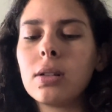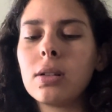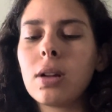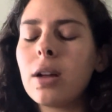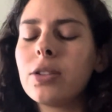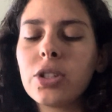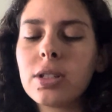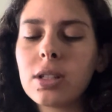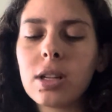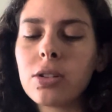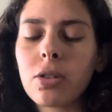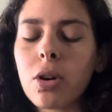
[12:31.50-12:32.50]
not just
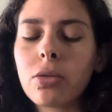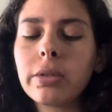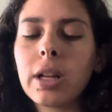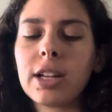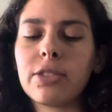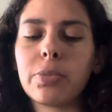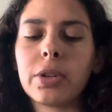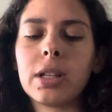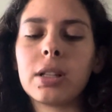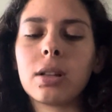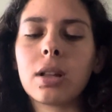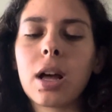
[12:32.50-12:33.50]
in your own life, but in
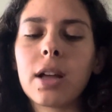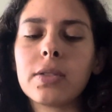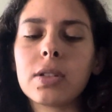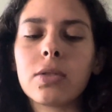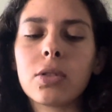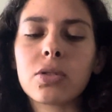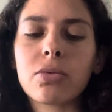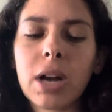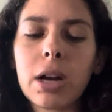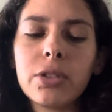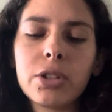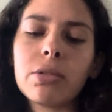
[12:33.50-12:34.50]
the lives of those
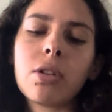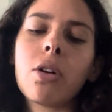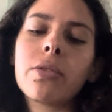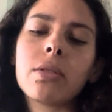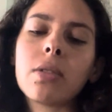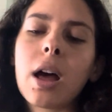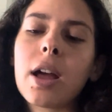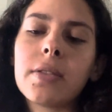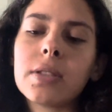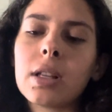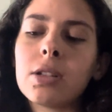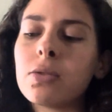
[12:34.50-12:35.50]
around you and all the
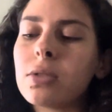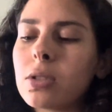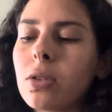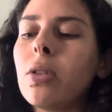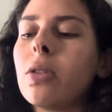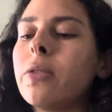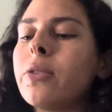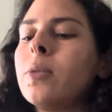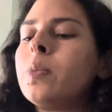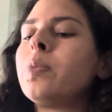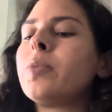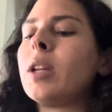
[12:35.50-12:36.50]
lives that you serve.
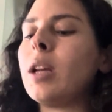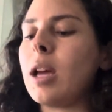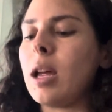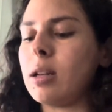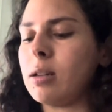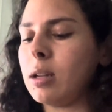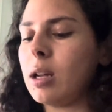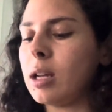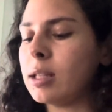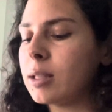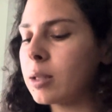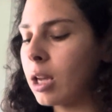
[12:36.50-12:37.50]
And
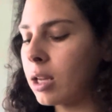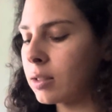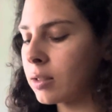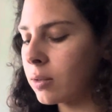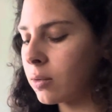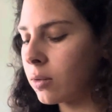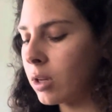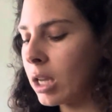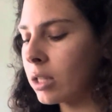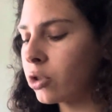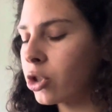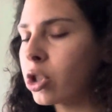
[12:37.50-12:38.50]
it's it's
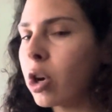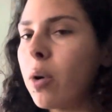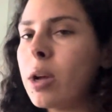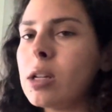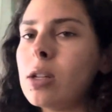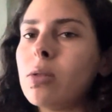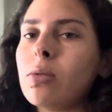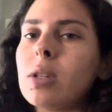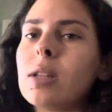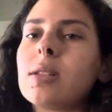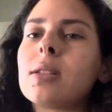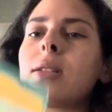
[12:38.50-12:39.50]
it's showing you
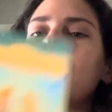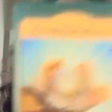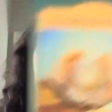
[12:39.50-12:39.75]
this